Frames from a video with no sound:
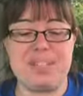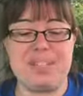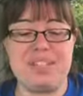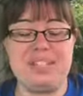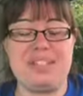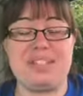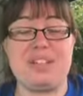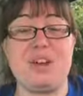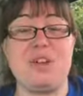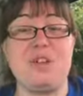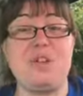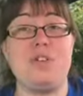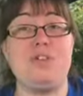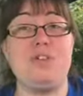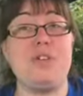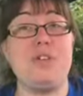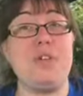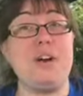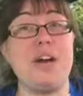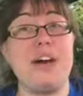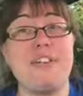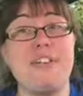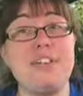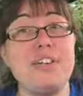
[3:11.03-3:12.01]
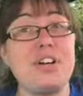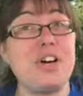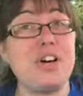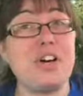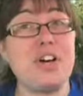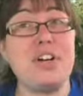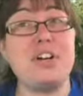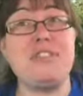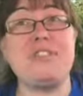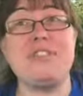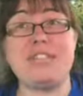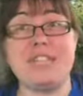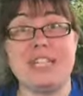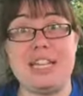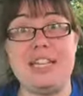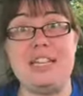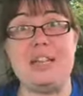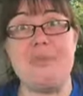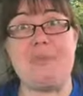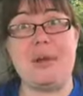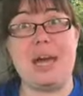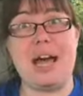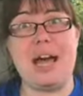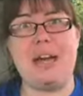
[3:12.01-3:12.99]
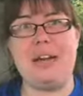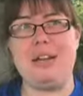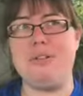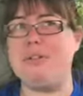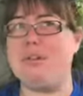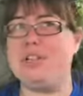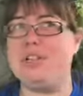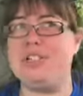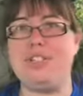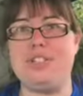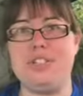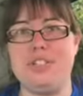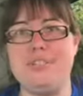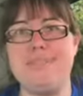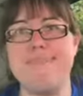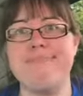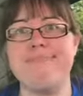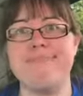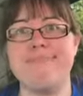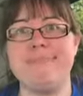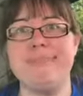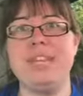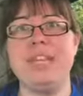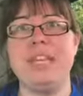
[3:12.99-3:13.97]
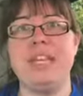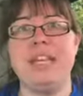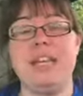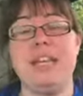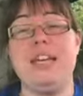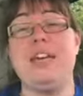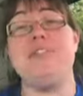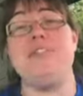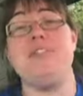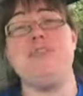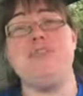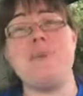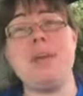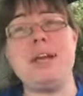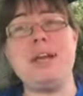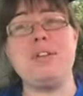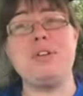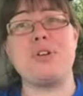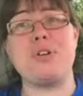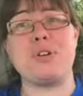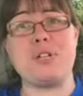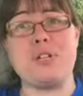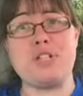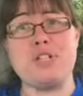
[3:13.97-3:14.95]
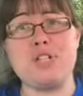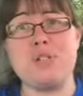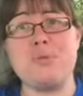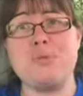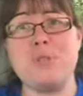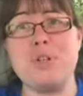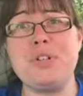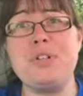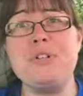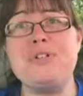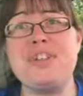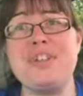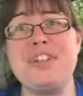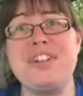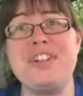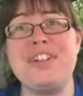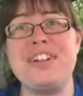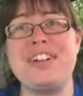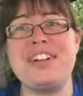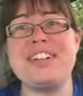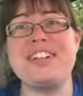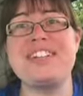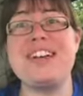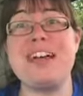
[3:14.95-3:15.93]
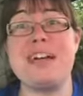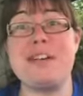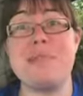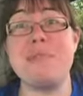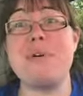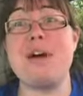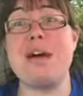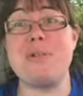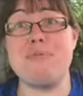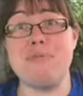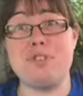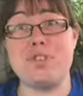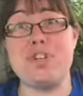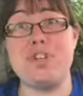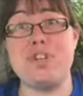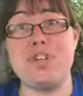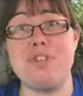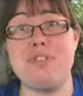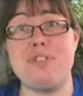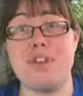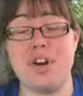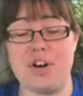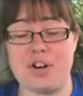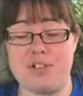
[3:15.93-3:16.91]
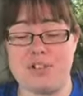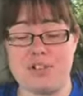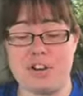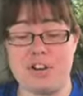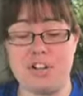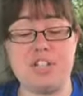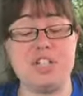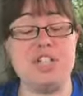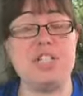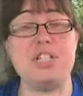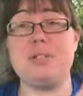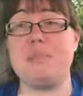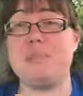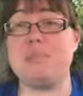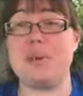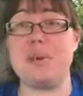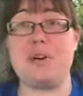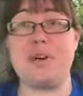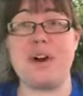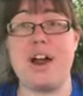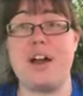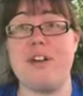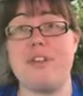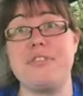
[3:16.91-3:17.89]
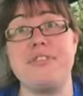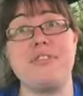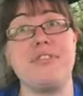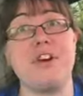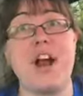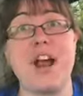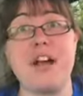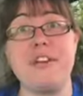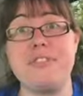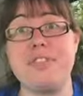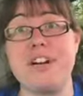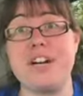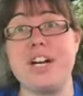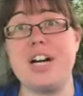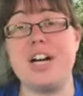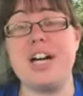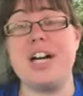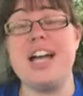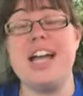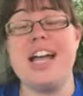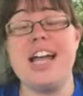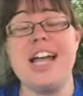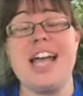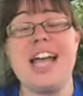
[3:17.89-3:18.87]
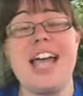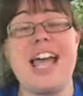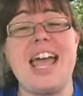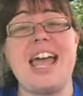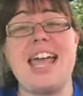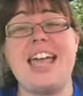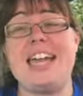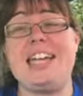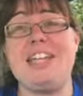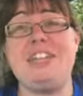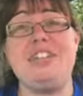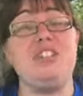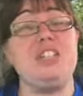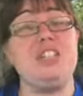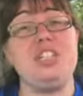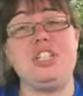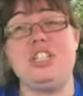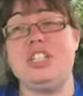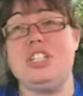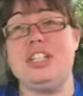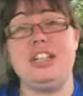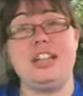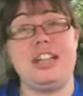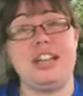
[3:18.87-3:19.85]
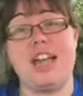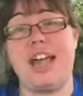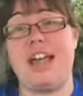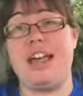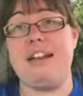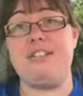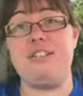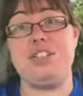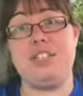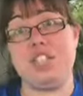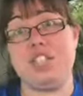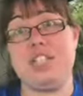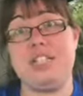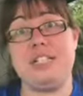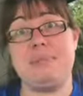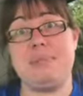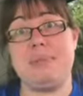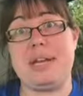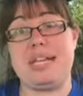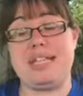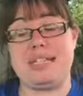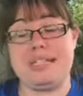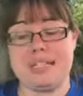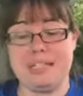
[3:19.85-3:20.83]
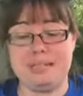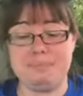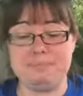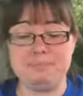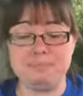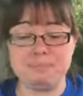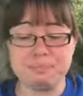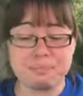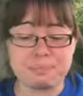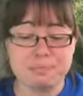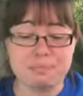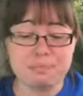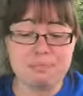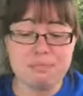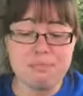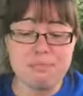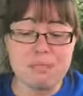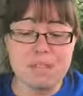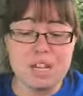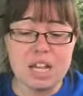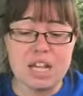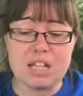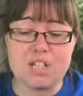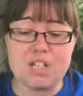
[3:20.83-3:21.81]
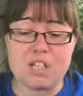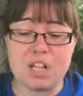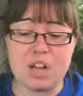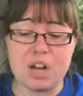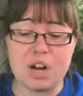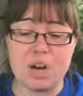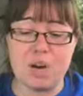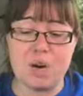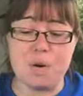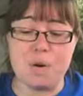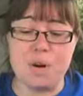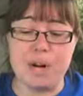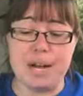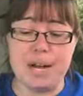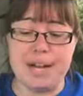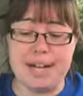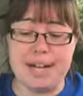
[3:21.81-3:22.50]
So if you haven't heard of Sandi Patty, which if you've been in the Christian world for a long time, I'm sure you've heard of her. She's been around forever, and she's amazing. So,